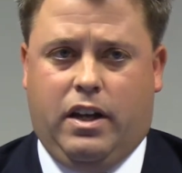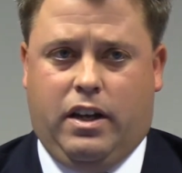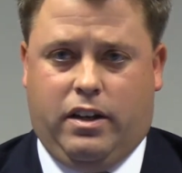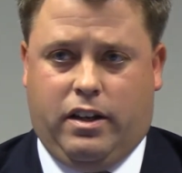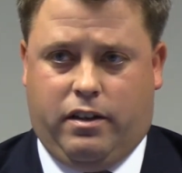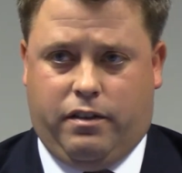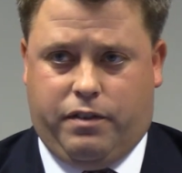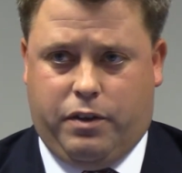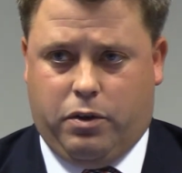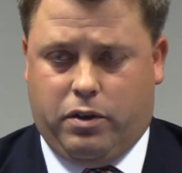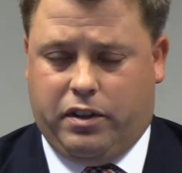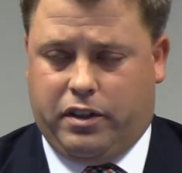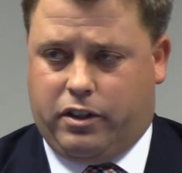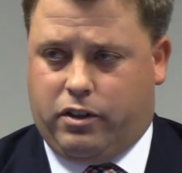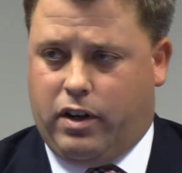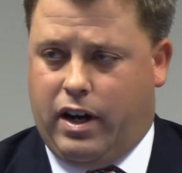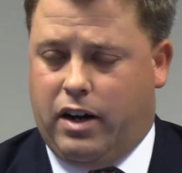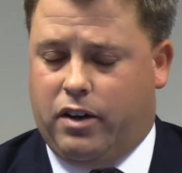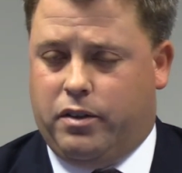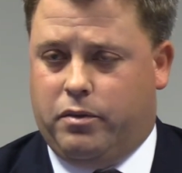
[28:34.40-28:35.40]
if you're in the
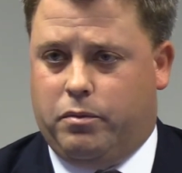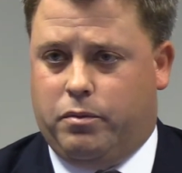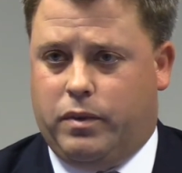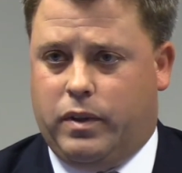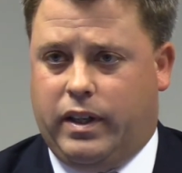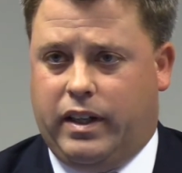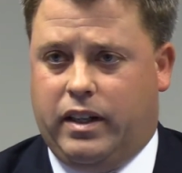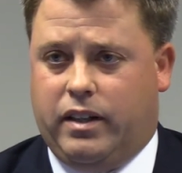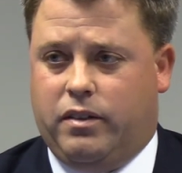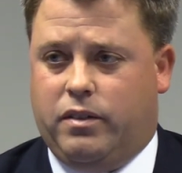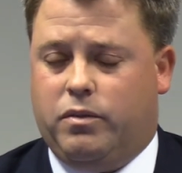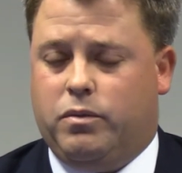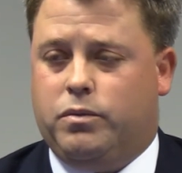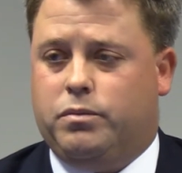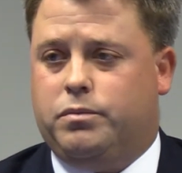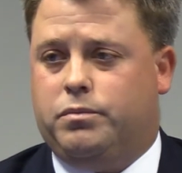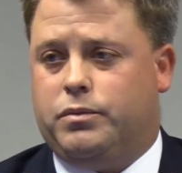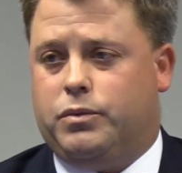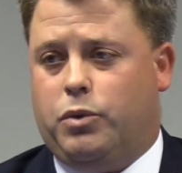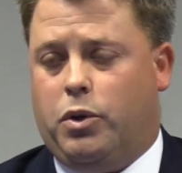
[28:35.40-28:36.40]
crowd and
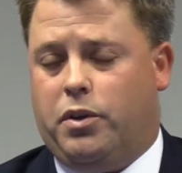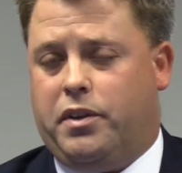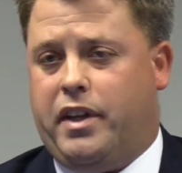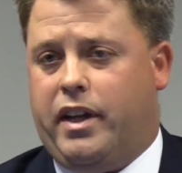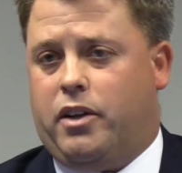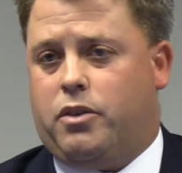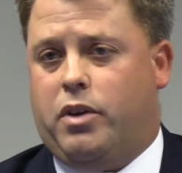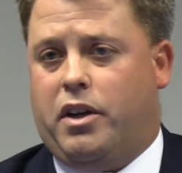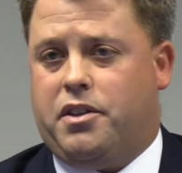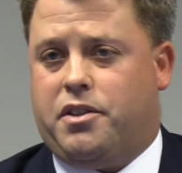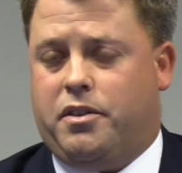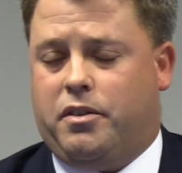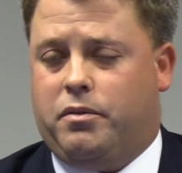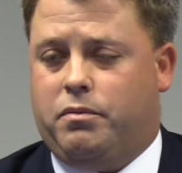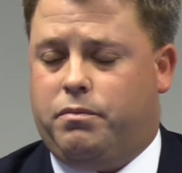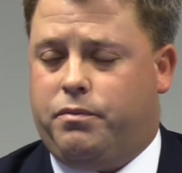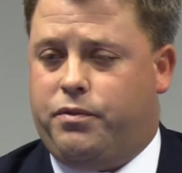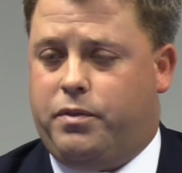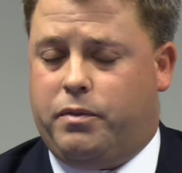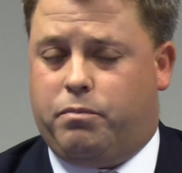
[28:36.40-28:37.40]
wrote that question,
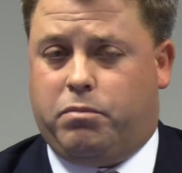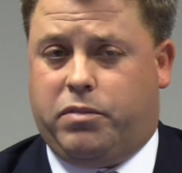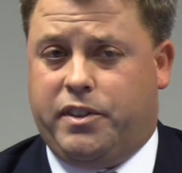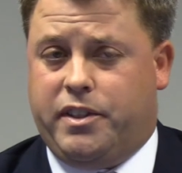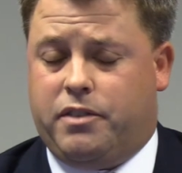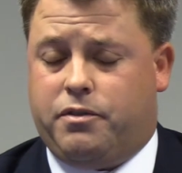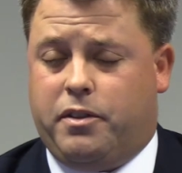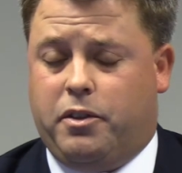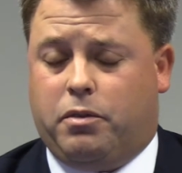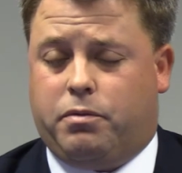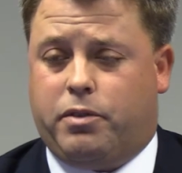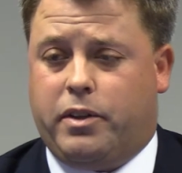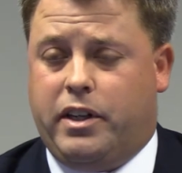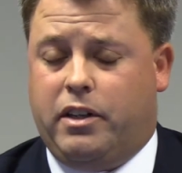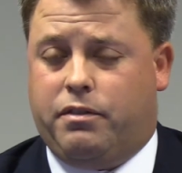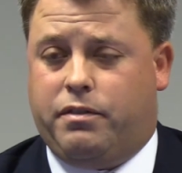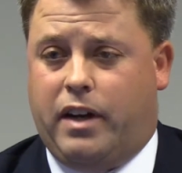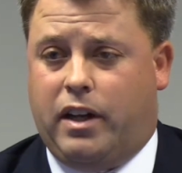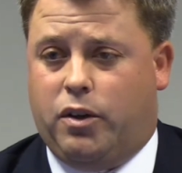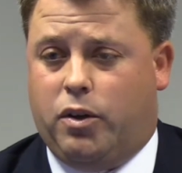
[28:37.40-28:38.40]
please feel free to
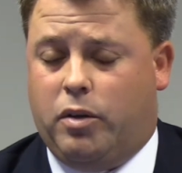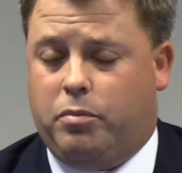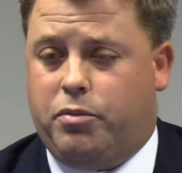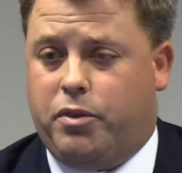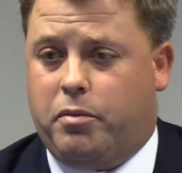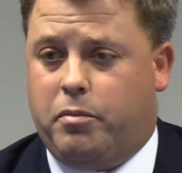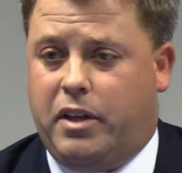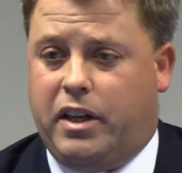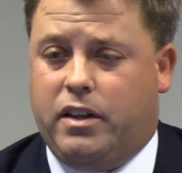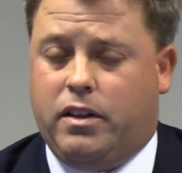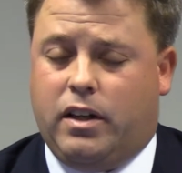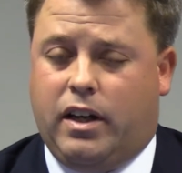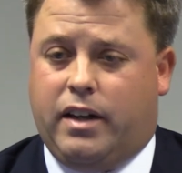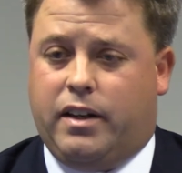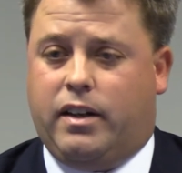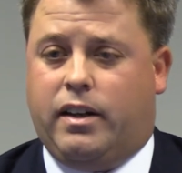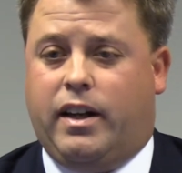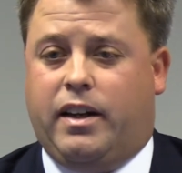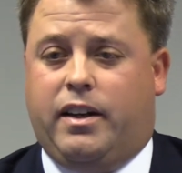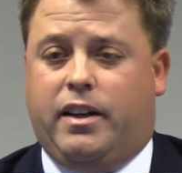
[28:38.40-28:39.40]
follow up with me
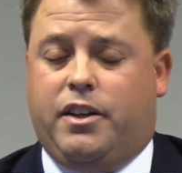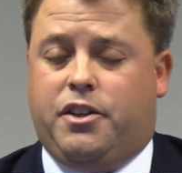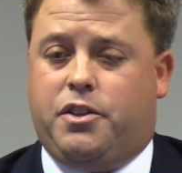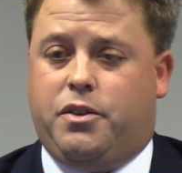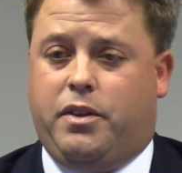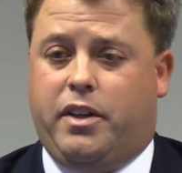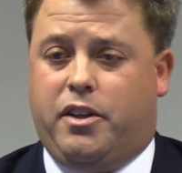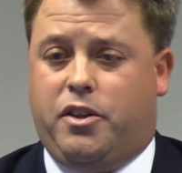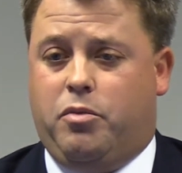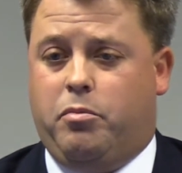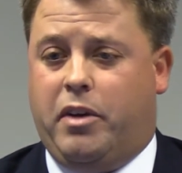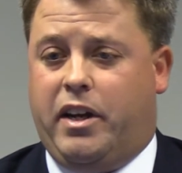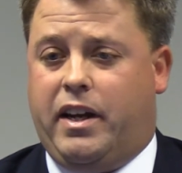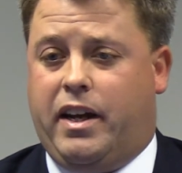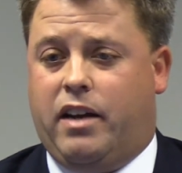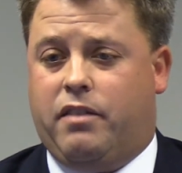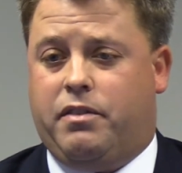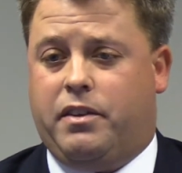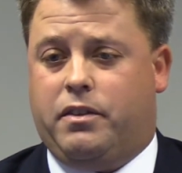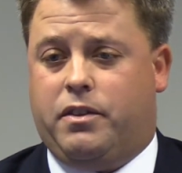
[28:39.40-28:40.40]
on an issue that you may
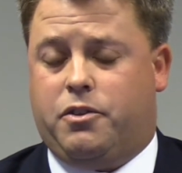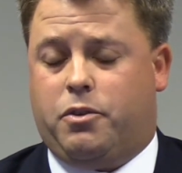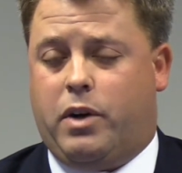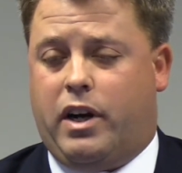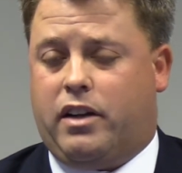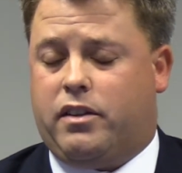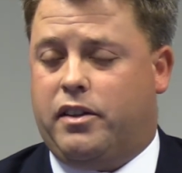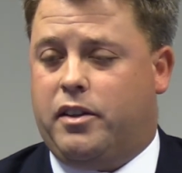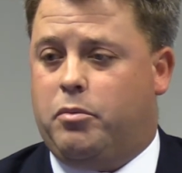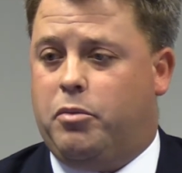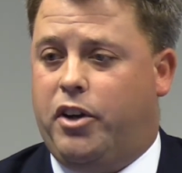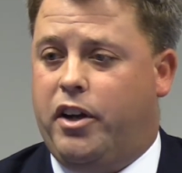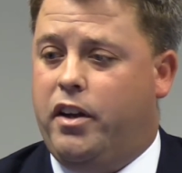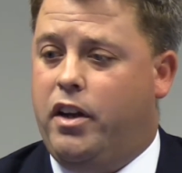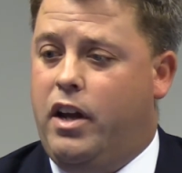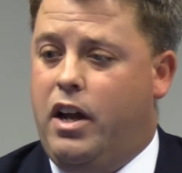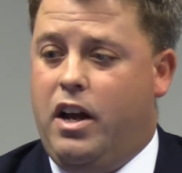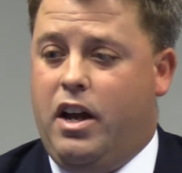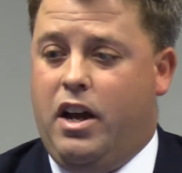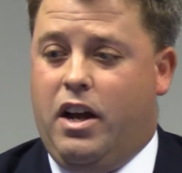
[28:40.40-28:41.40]
have directly. But
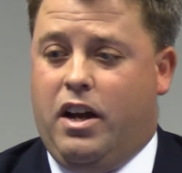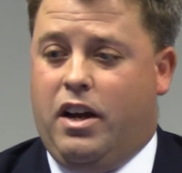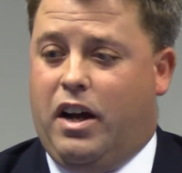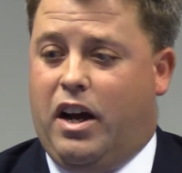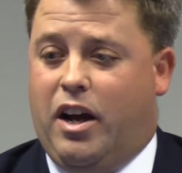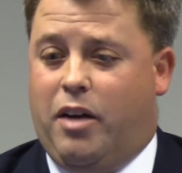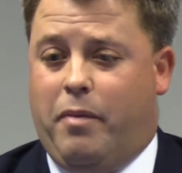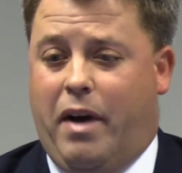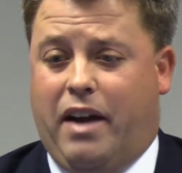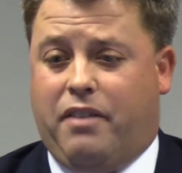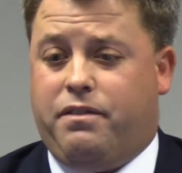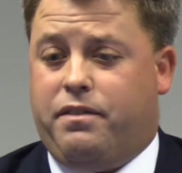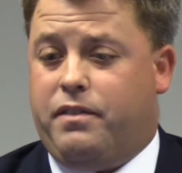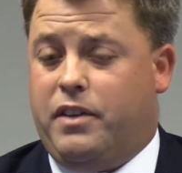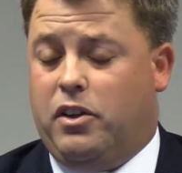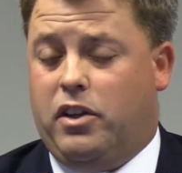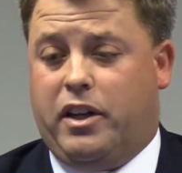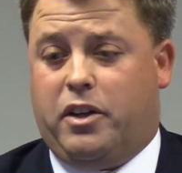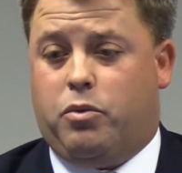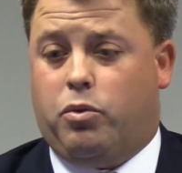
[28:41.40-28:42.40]
I feel
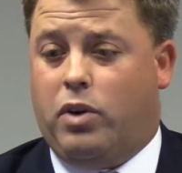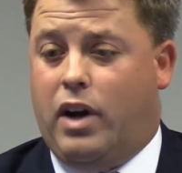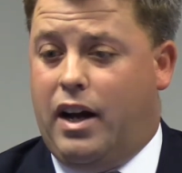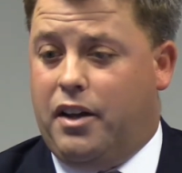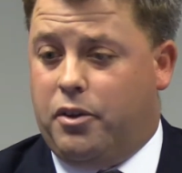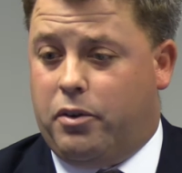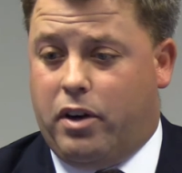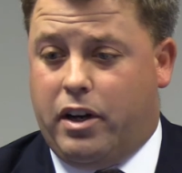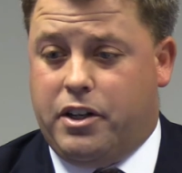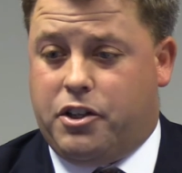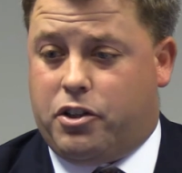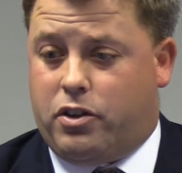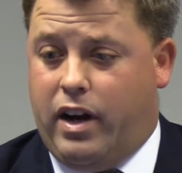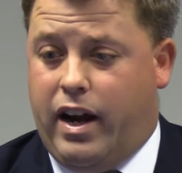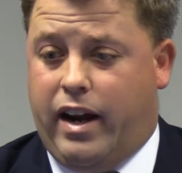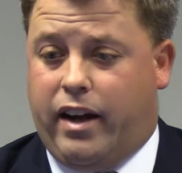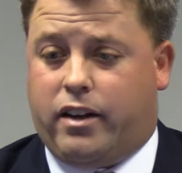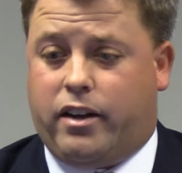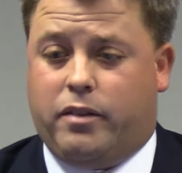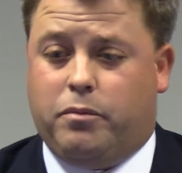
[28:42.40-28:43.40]
like we're on the right track.